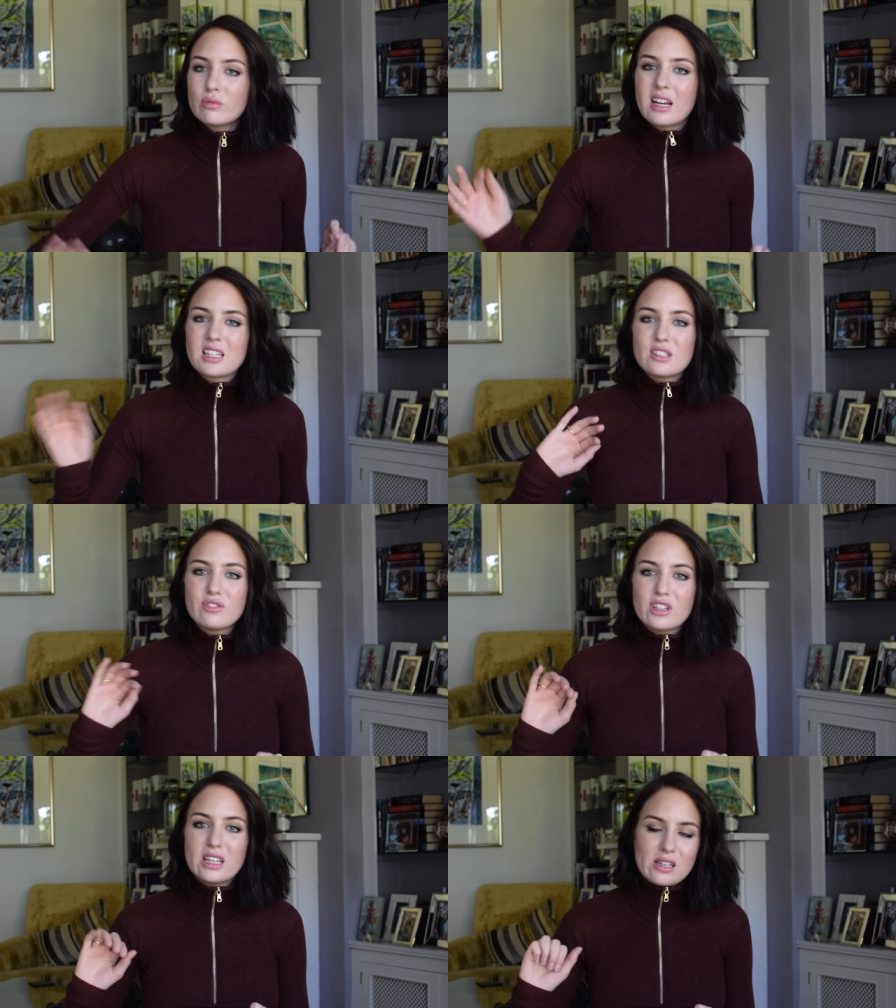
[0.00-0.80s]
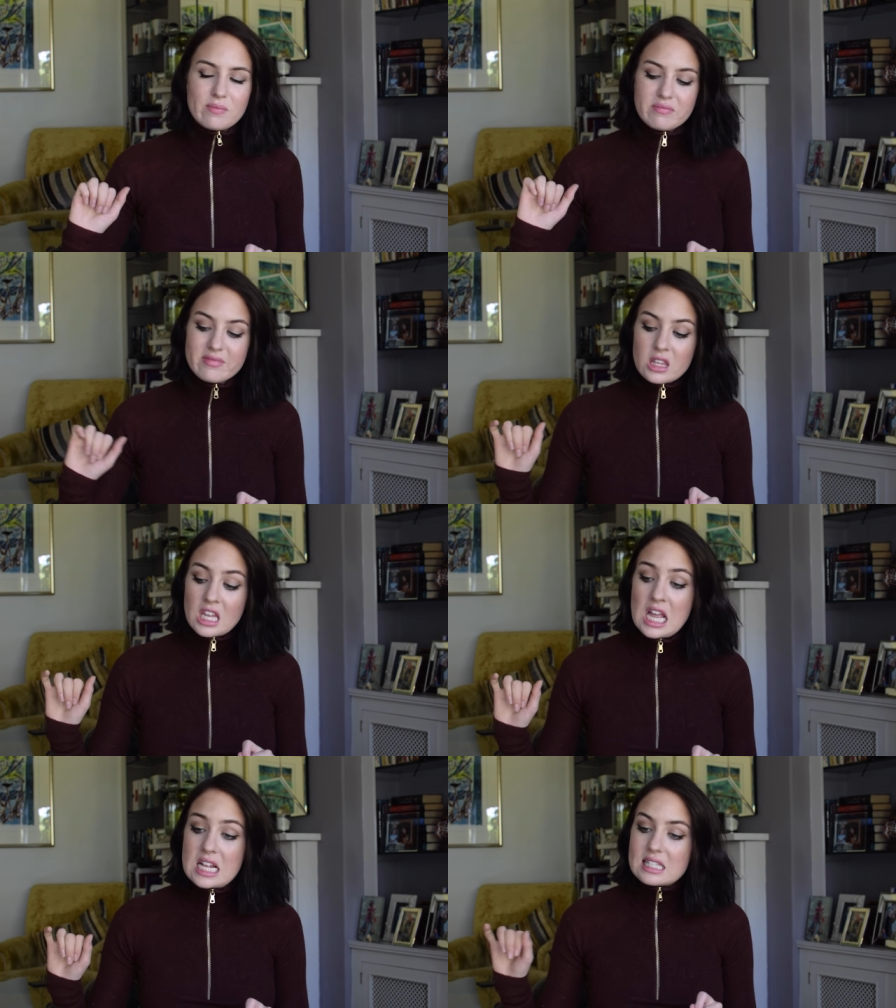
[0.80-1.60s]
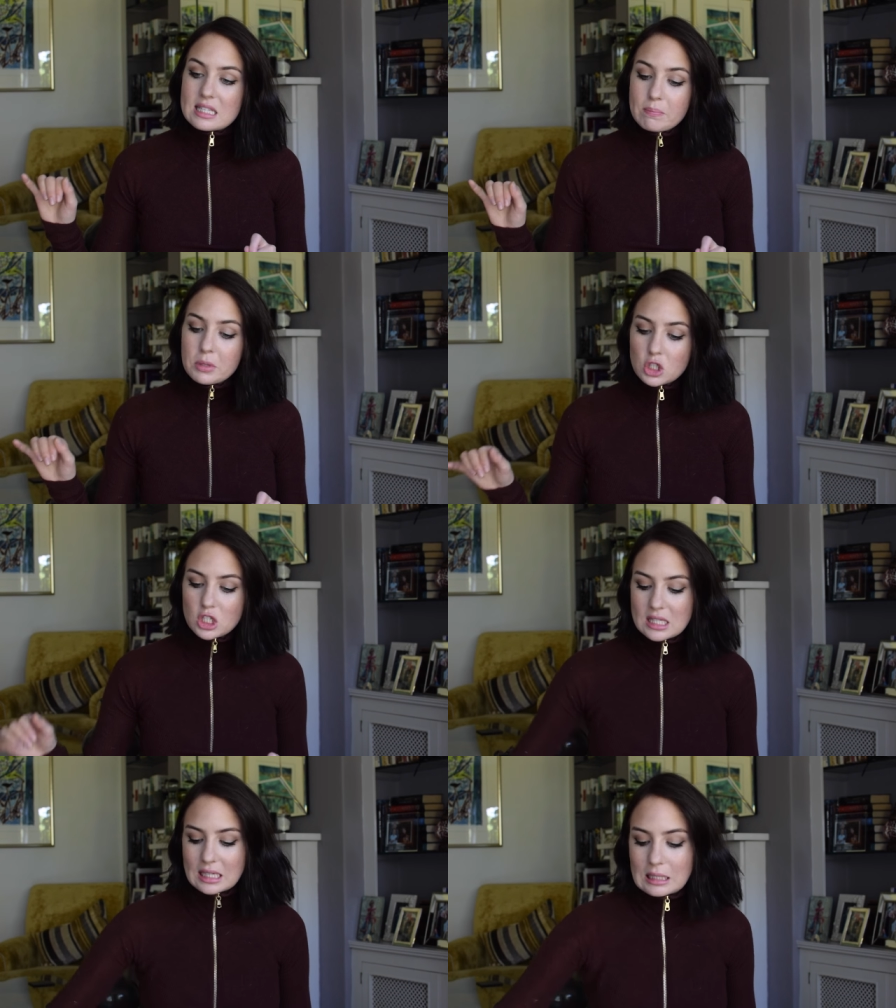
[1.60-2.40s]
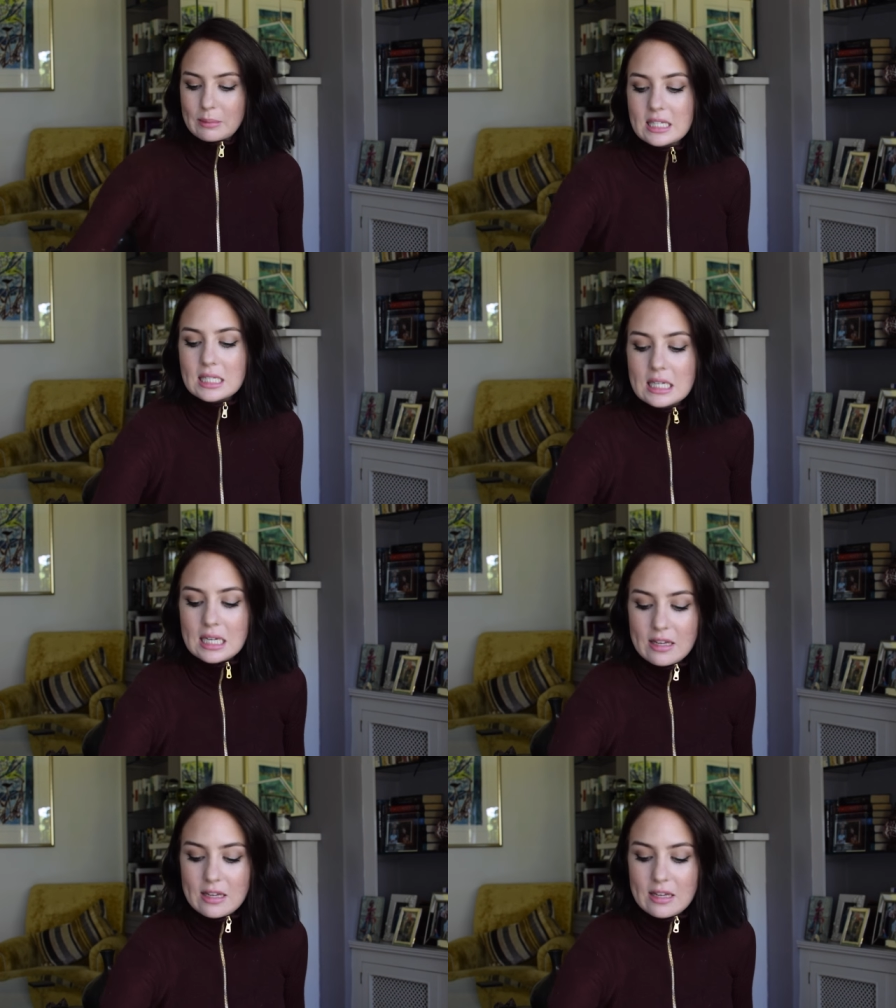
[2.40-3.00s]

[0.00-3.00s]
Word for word: relatively simple, just a little bit